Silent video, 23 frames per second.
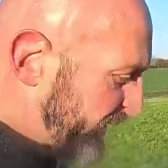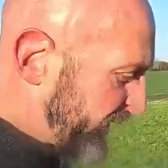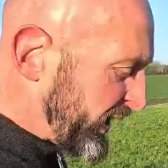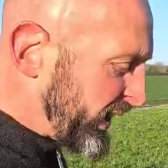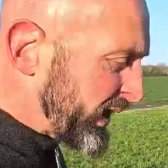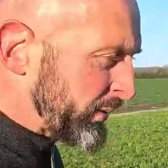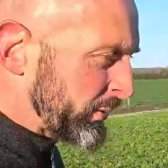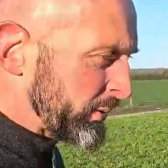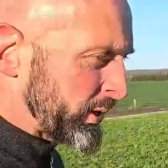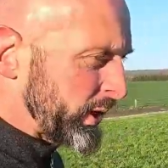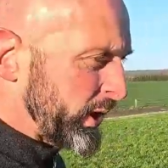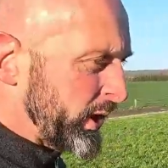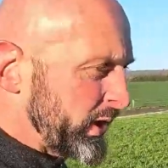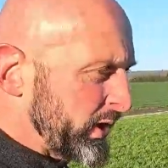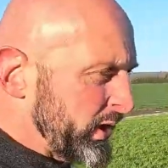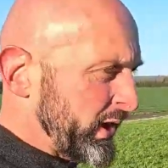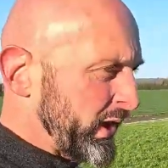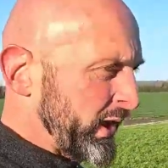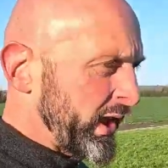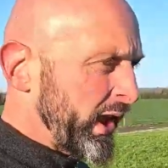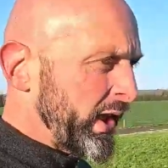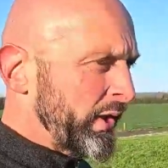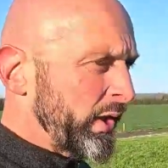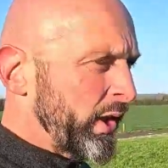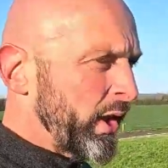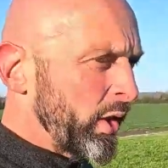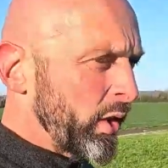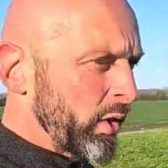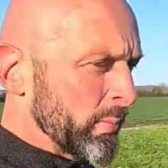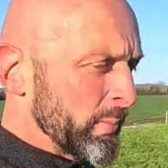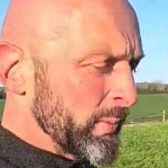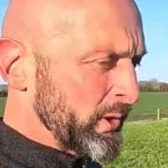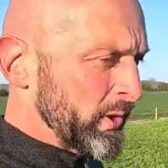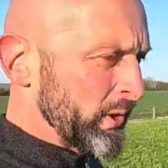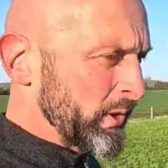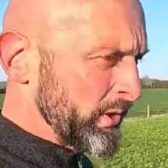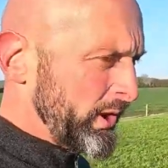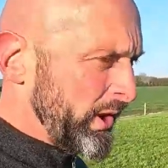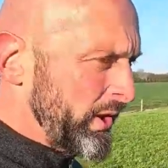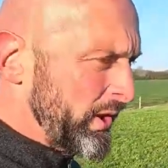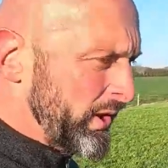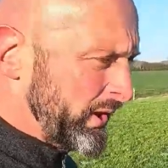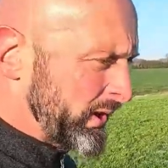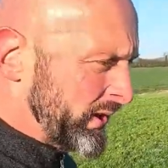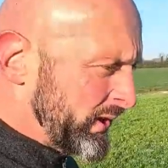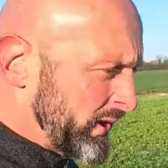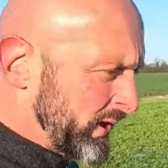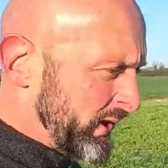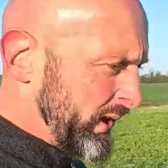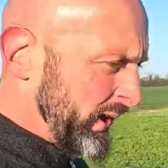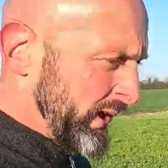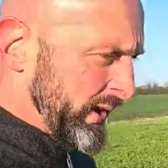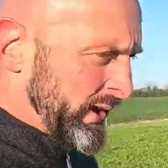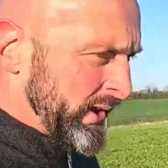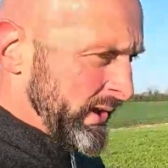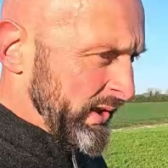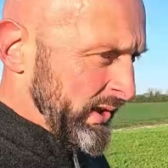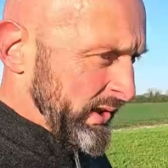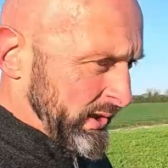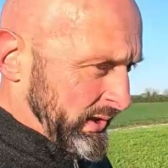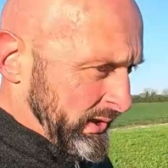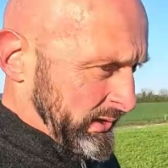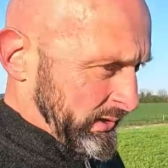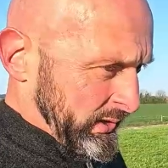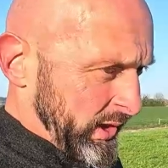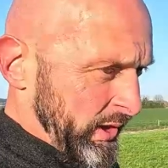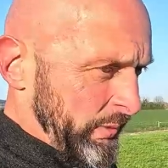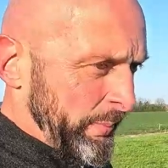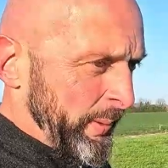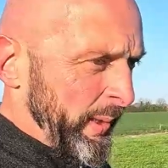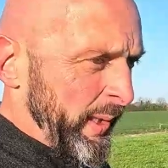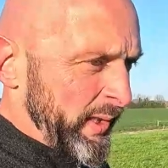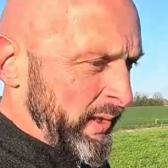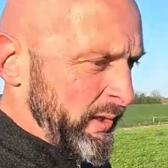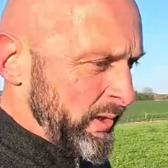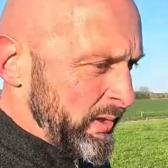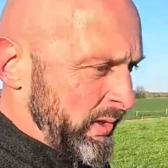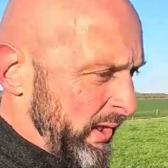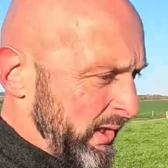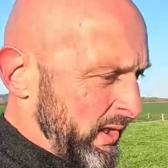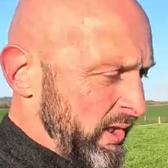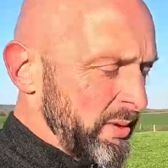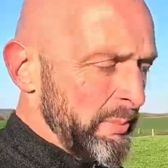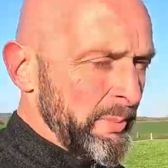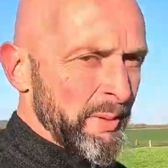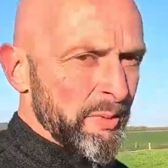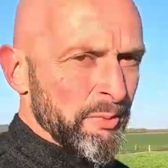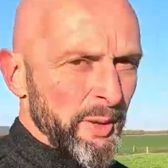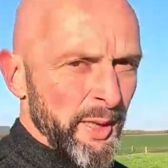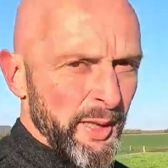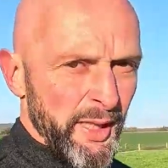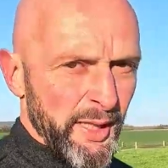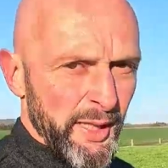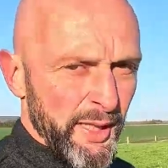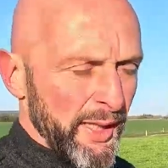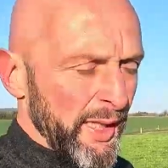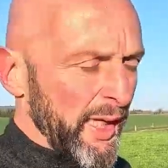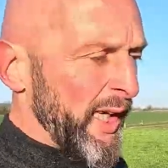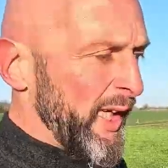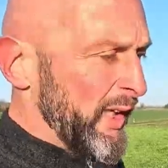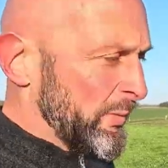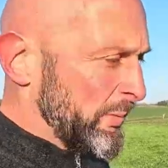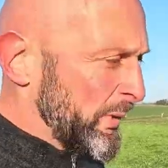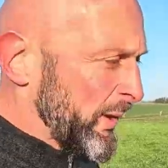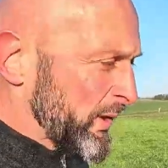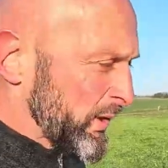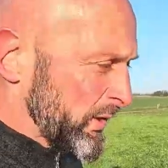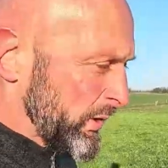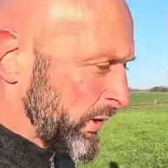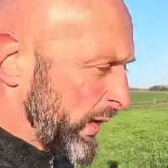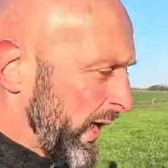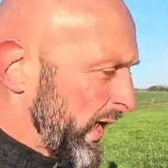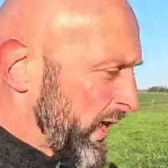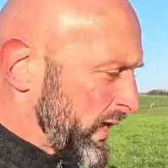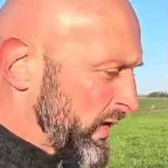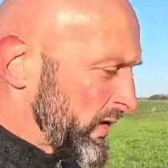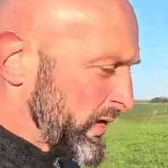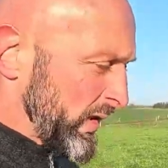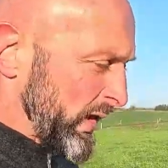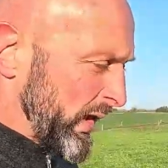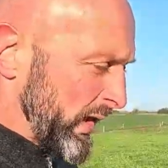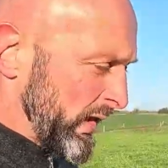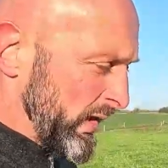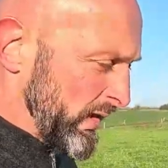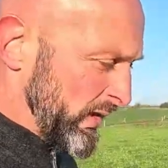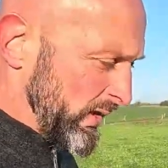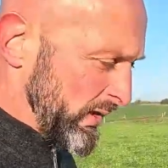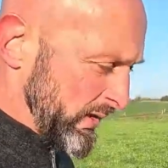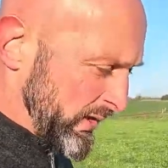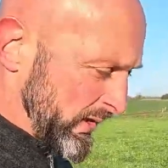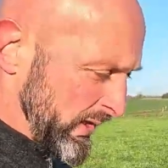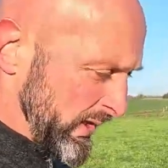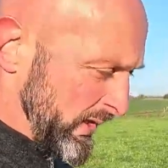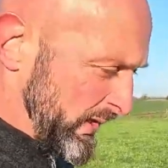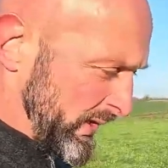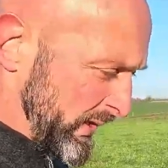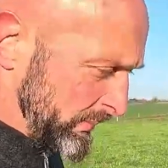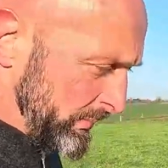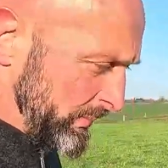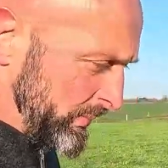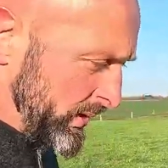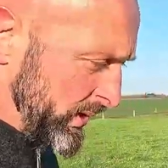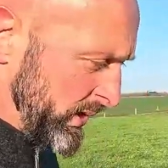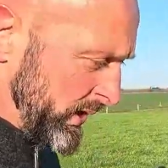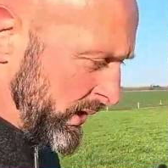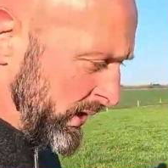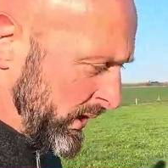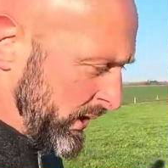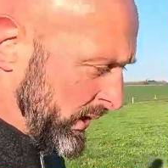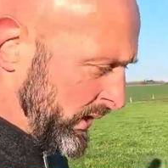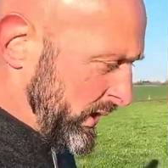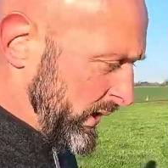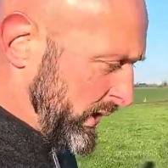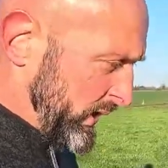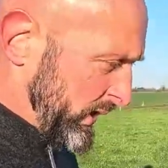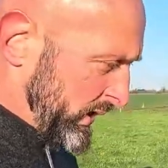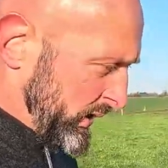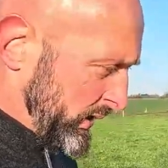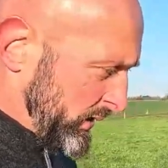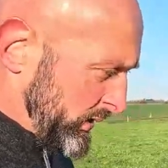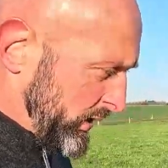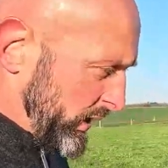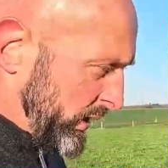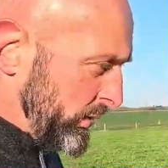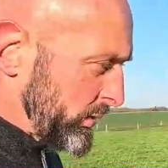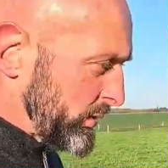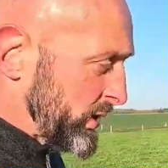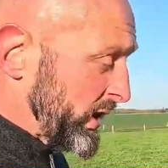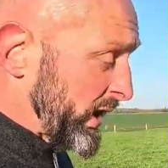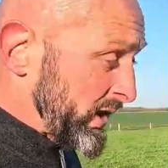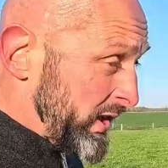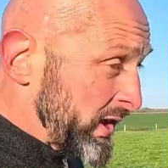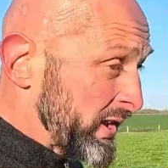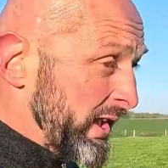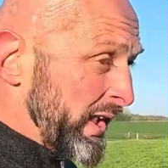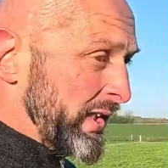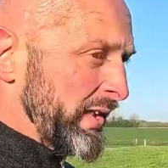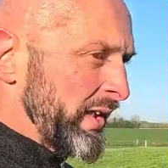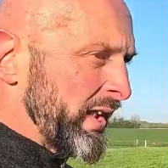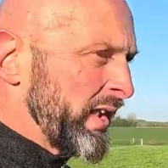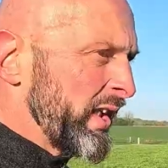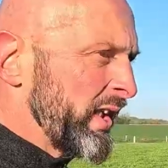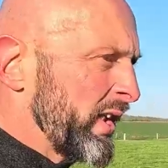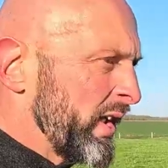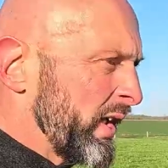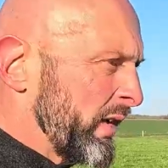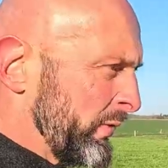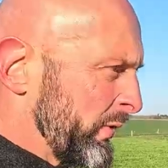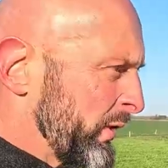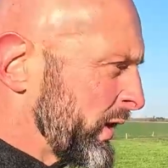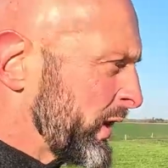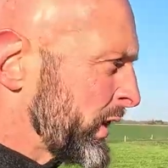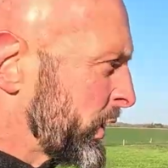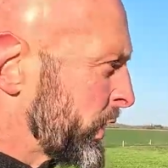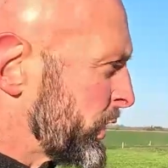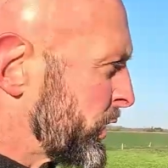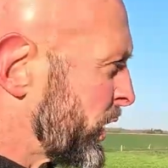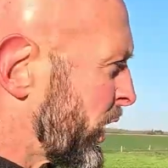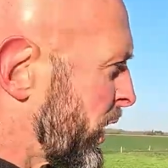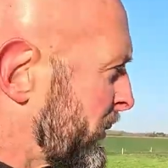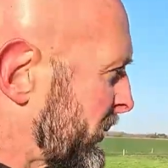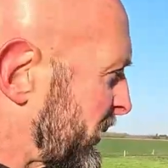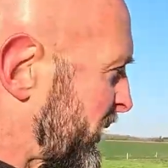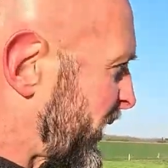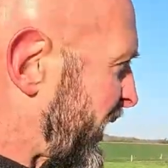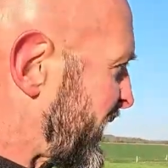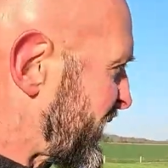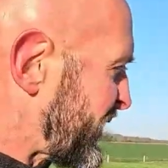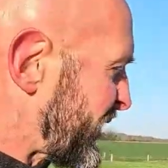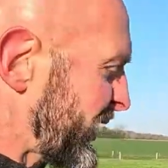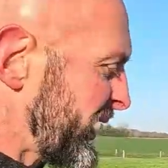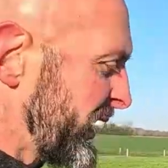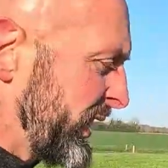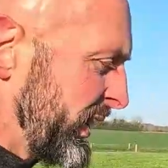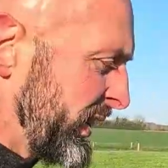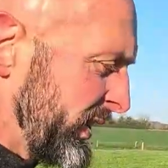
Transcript: here I'm going to dig another hole because I think this paddock has actually been one of the last ones grazed um, so it's actually done a very good job of grazing